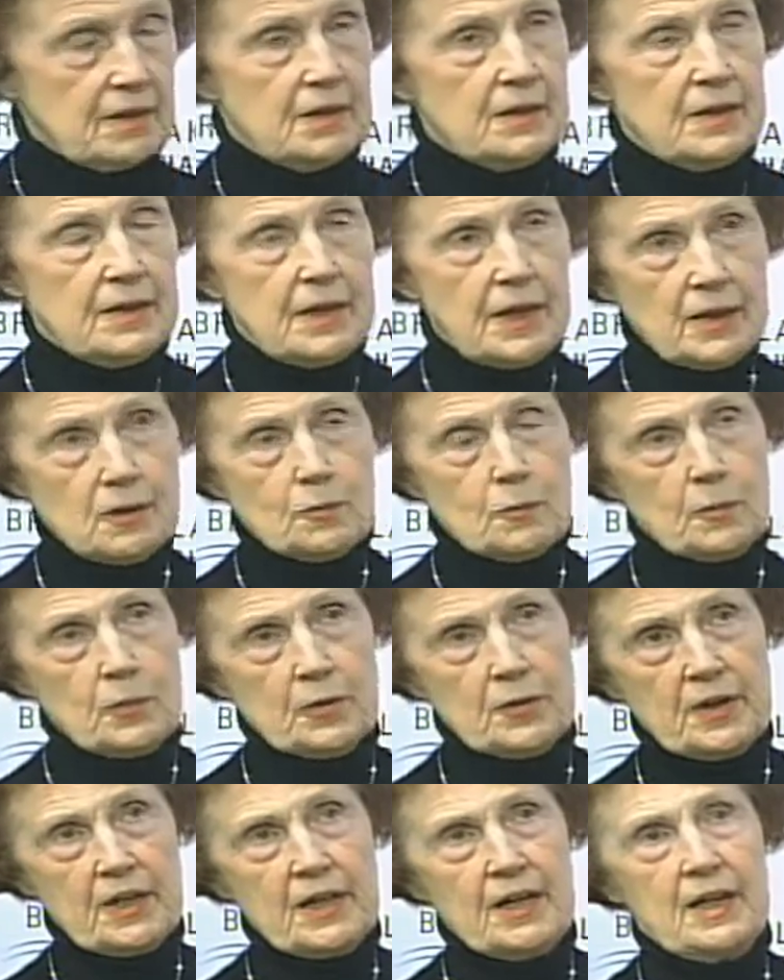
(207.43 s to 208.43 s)
The
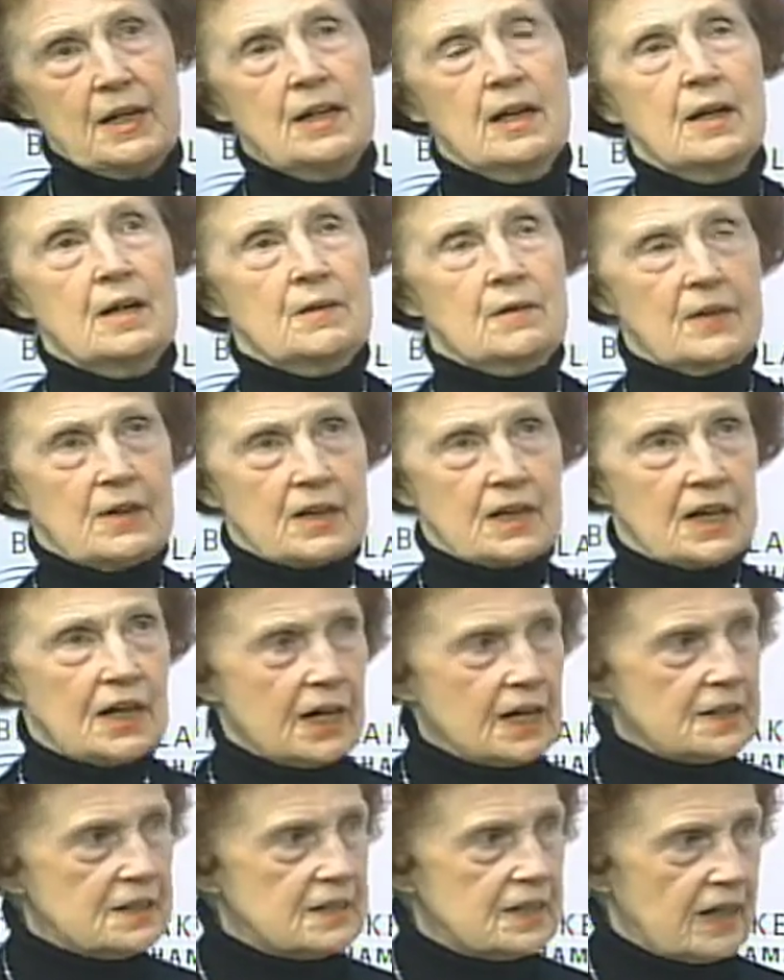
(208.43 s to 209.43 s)
networking, the
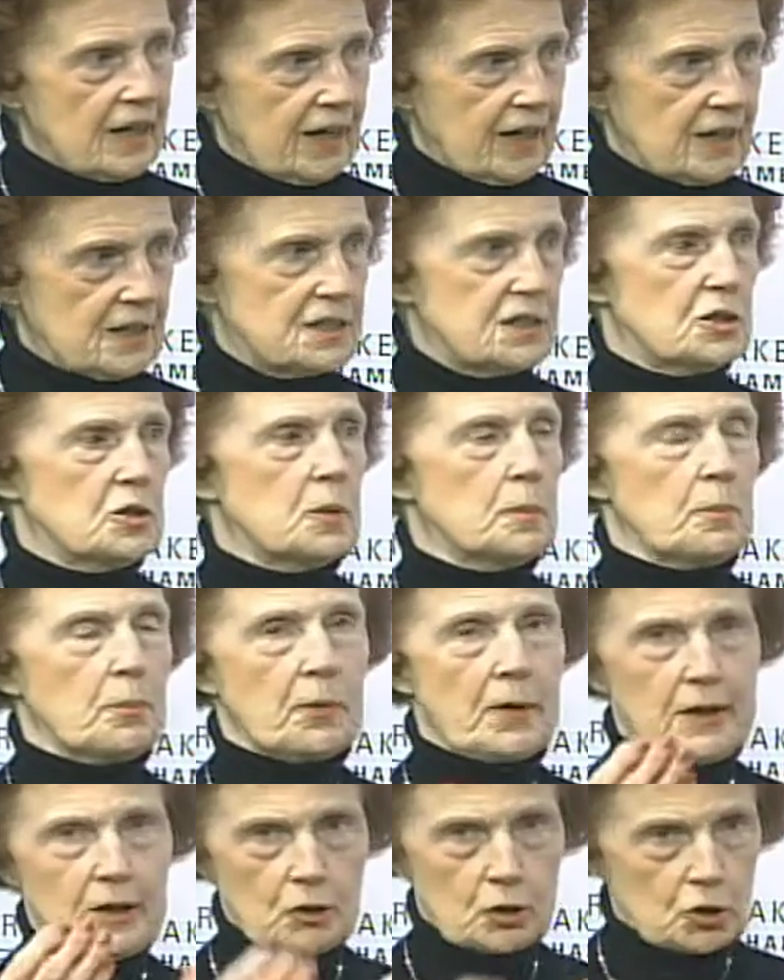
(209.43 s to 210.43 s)
contacts to
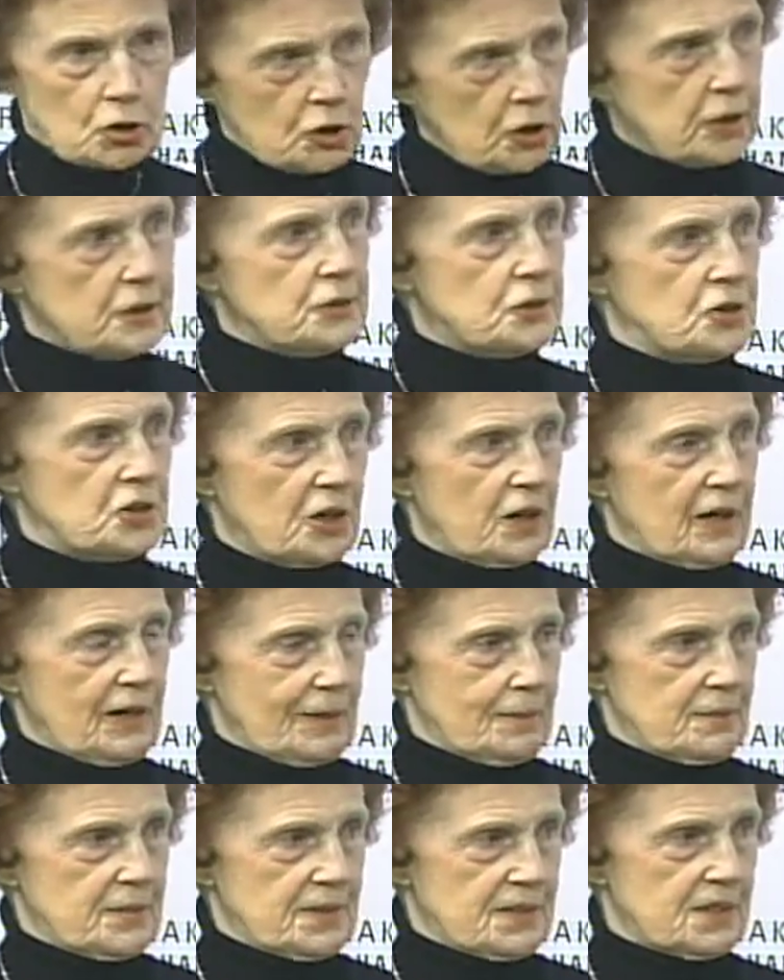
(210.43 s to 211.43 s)
bring good
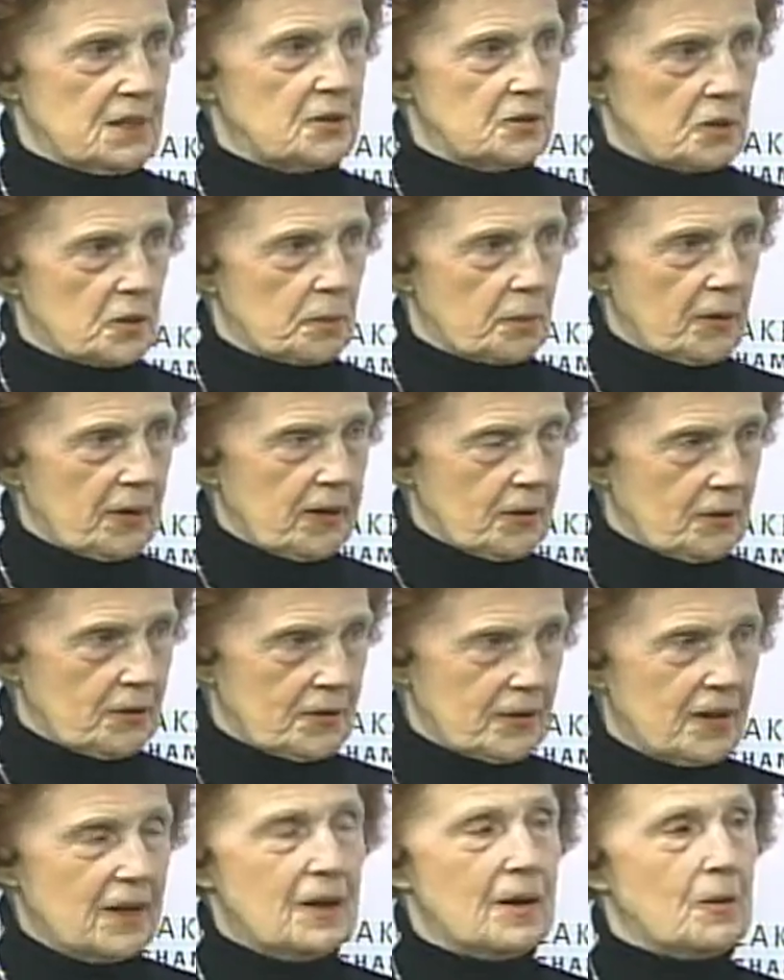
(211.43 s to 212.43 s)
jobs to
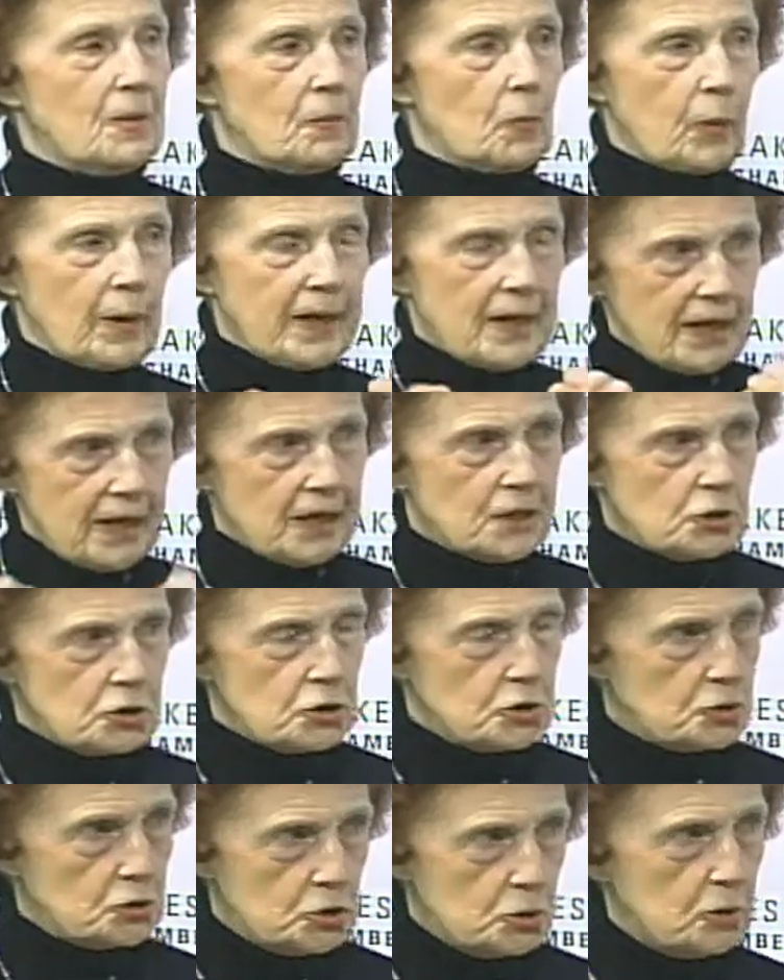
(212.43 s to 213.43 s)
Brainerd. We need
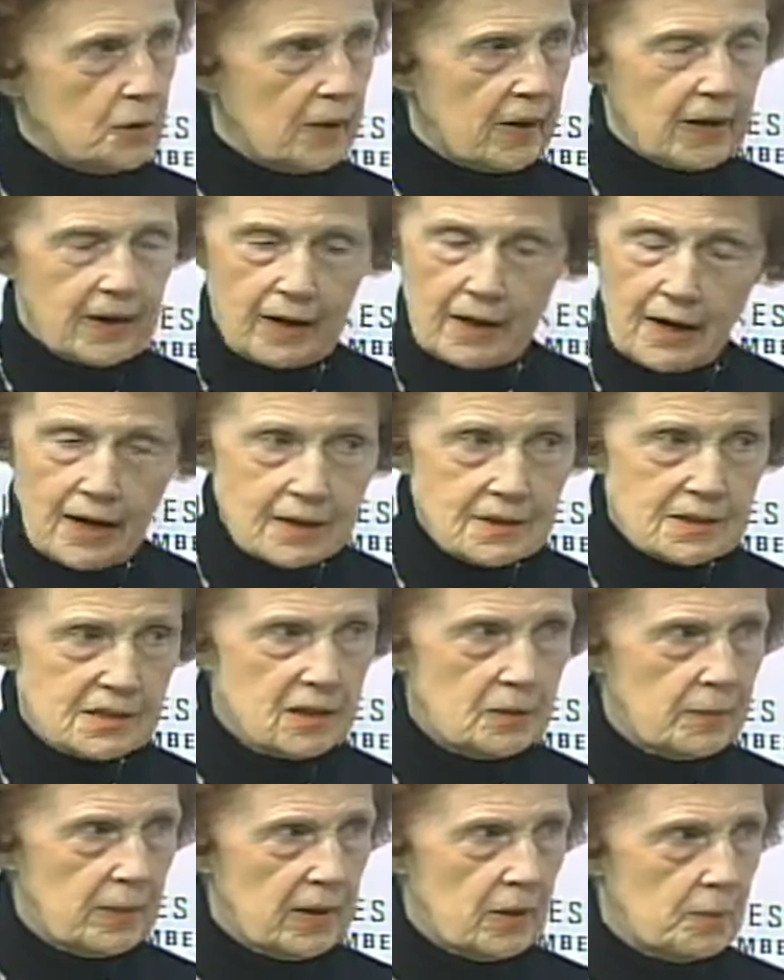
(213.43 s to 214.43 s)
to do that. It has
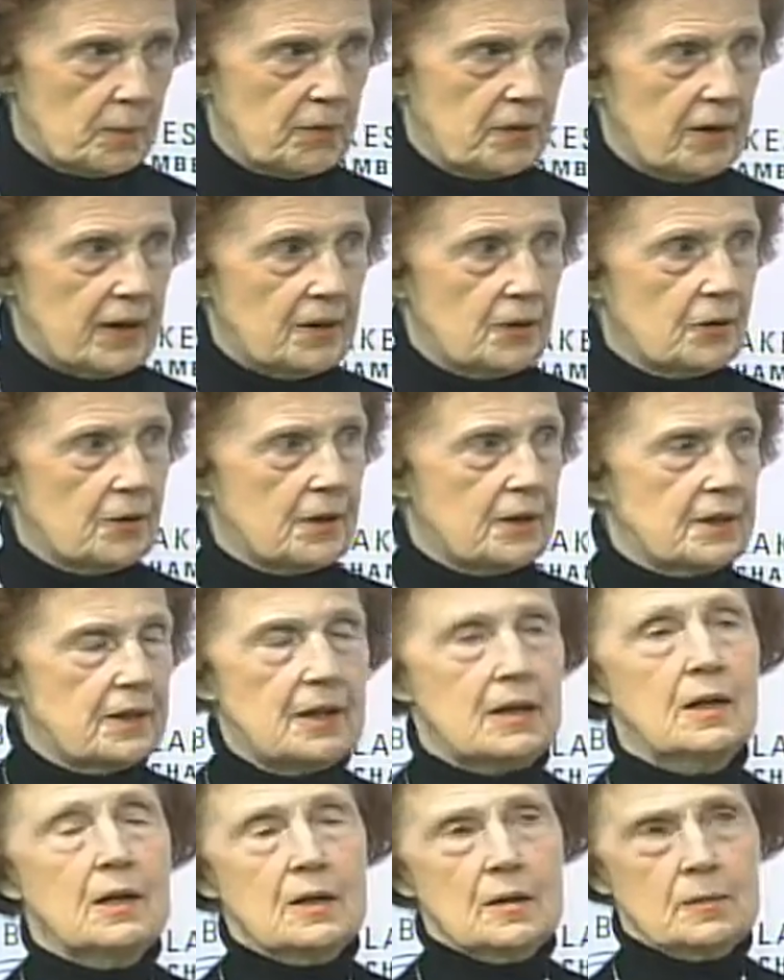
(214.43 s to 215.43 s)
to be a
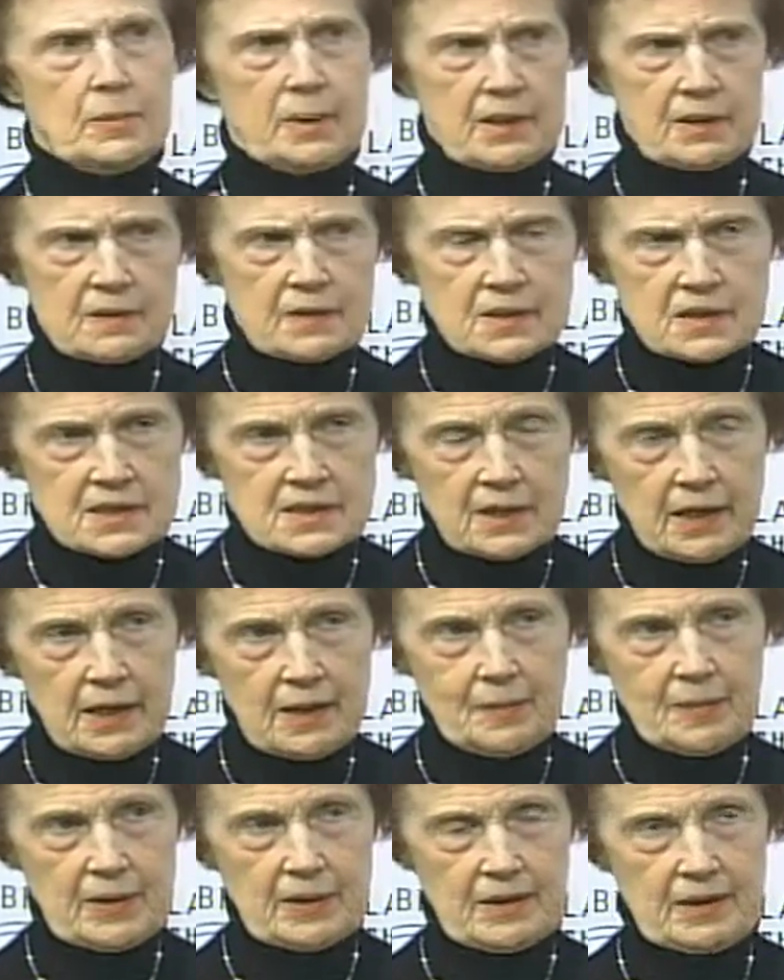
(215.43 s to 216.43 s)
priority. But at the
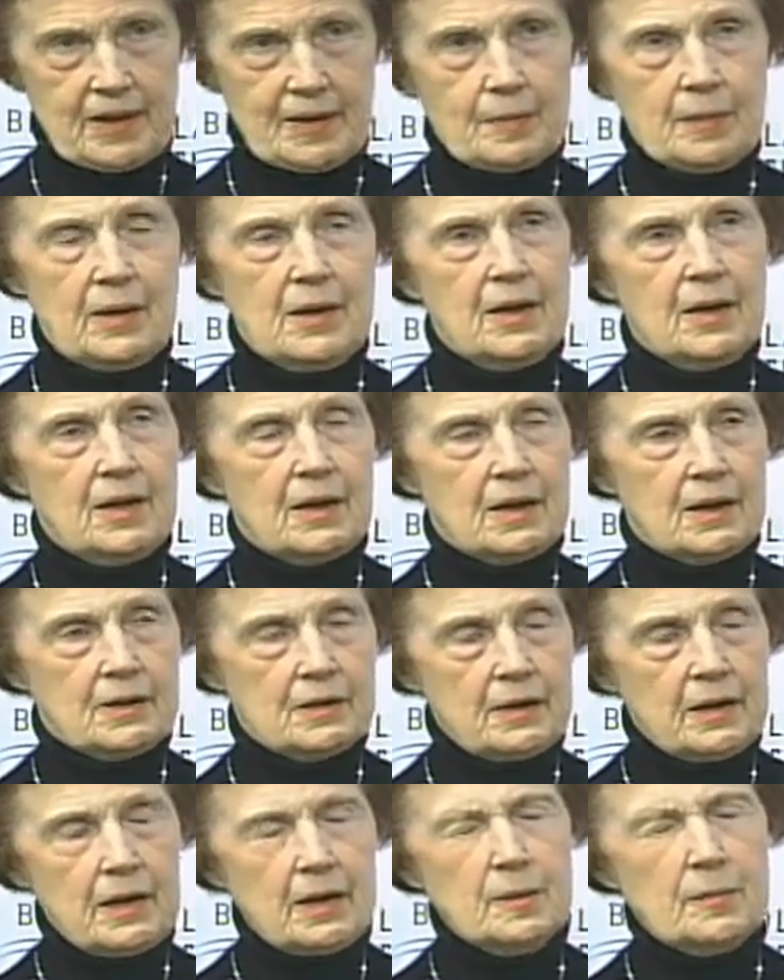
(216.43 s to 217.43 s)
same time, our
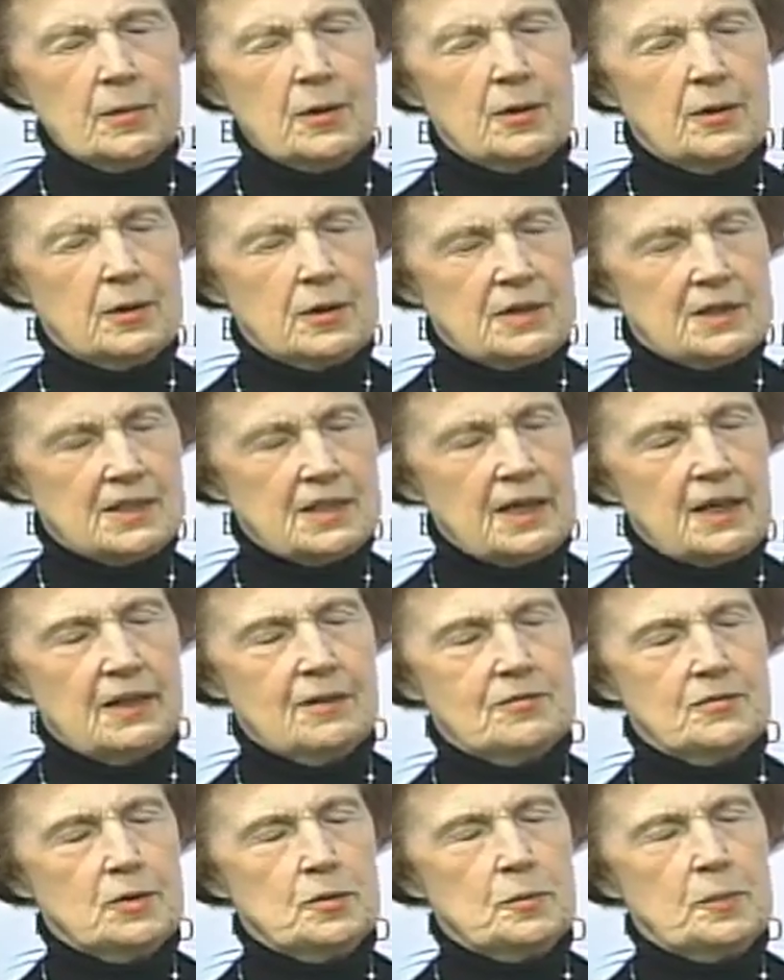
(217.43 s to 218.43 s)
neighborhoods
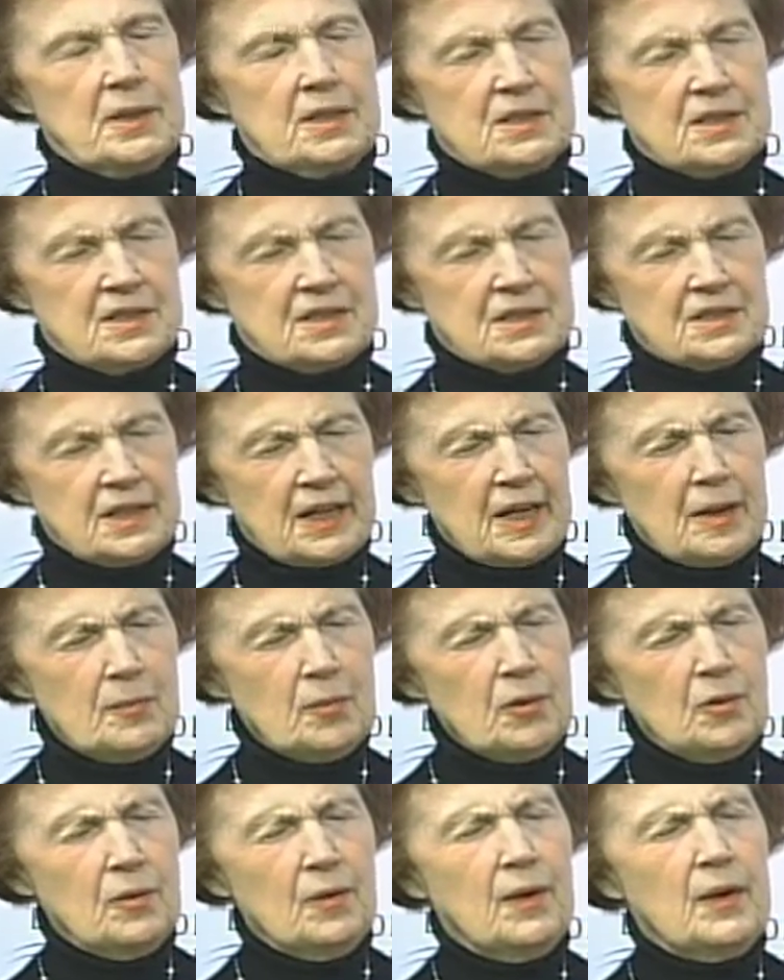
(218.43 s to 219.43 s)
have to be
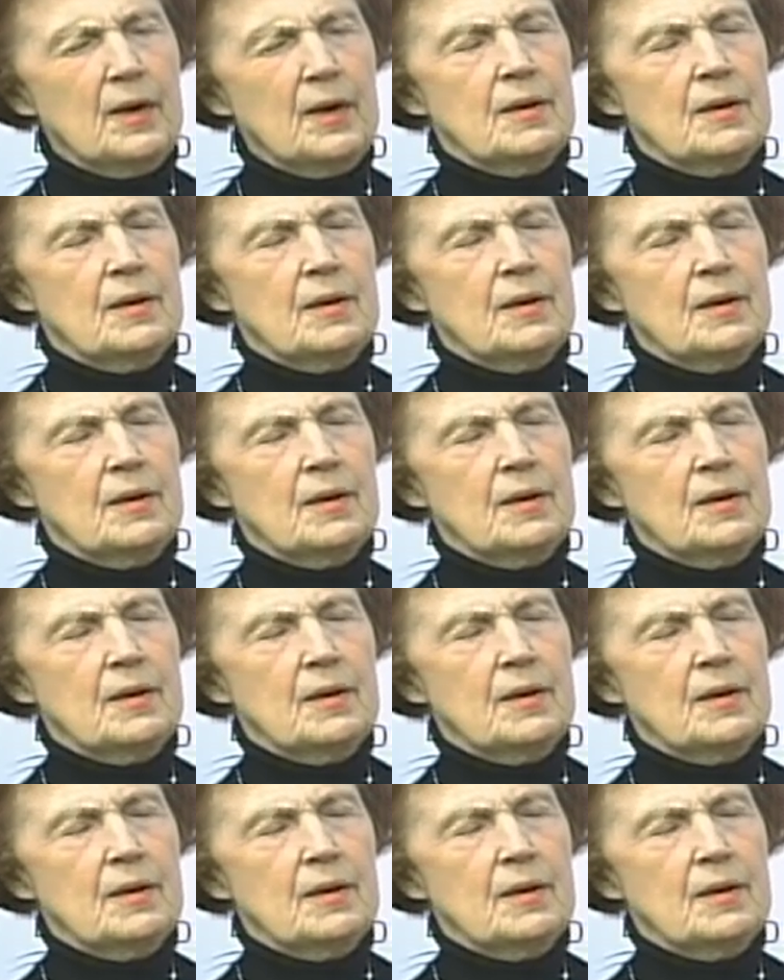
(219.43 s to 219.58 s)
stable.